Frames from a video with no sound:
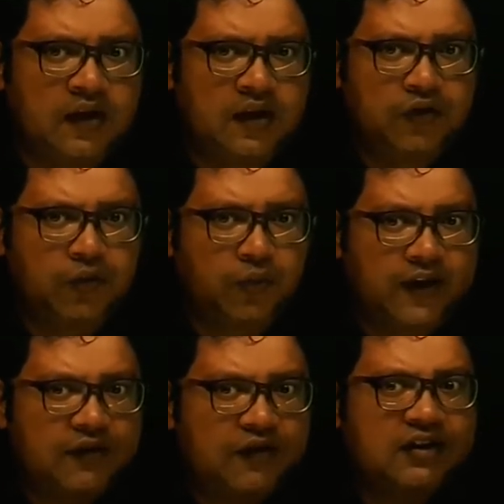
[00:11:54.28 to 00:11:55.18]
So
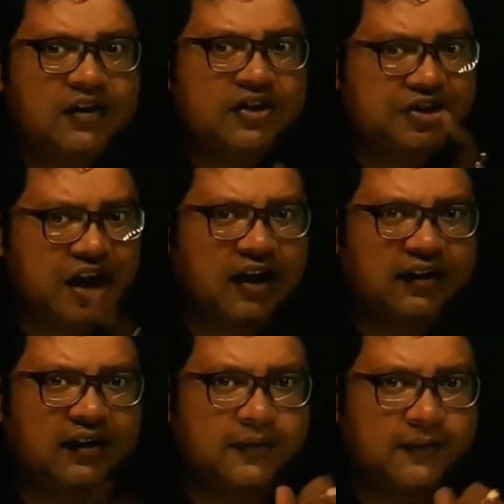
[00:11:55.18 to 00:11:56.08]
whenever the
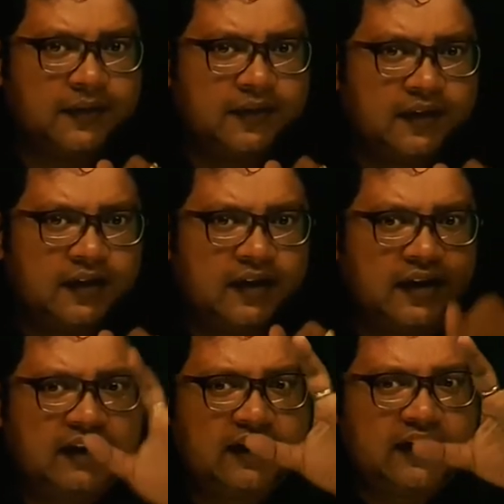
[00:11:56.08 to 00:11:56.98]
shark,
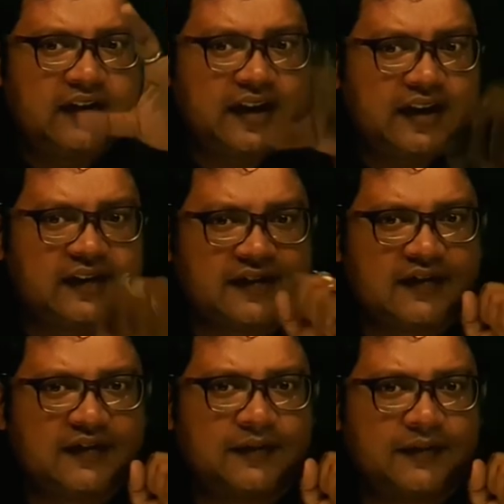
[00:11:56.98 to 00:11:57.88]
it kills
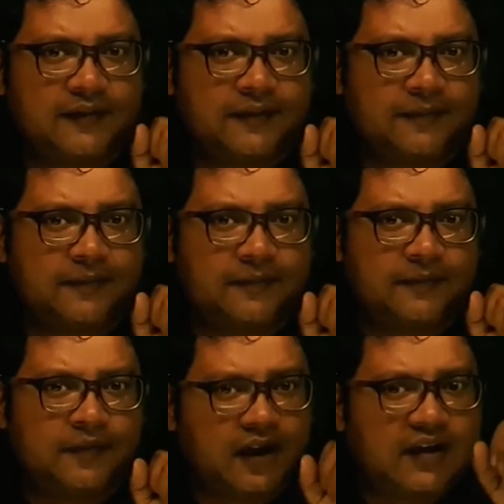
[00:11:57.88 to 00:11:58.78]

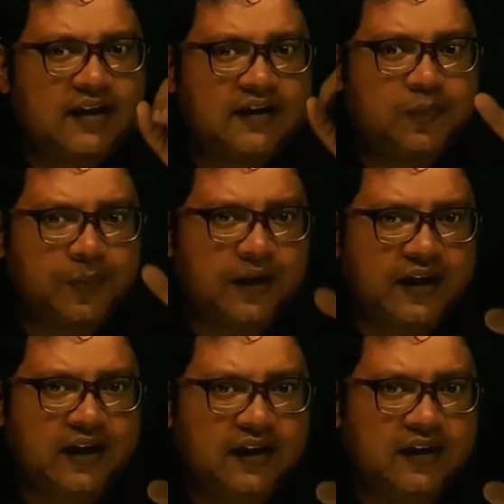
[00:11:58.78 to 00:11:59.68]
its
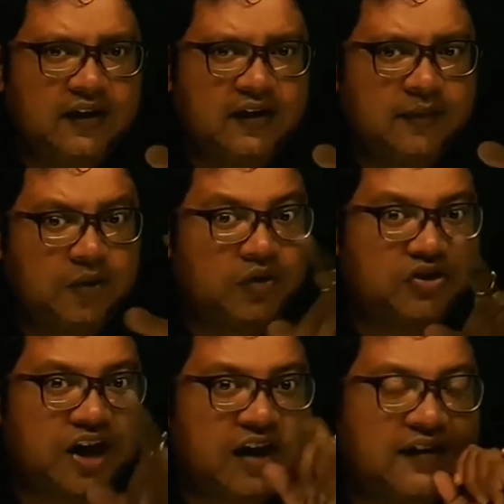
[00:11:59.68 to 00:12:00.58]
prey, because
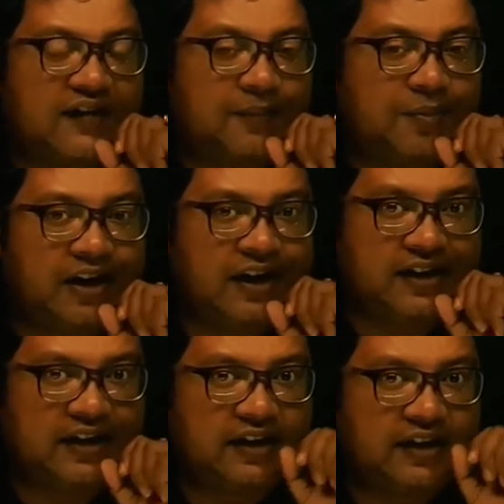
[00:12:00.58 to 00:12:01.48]
shark is a
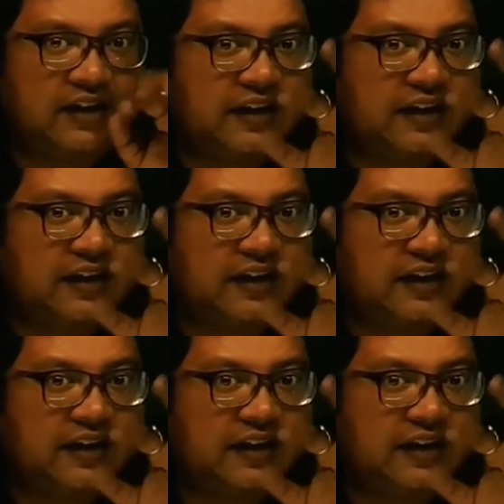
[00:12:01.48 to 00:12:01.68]
predator, it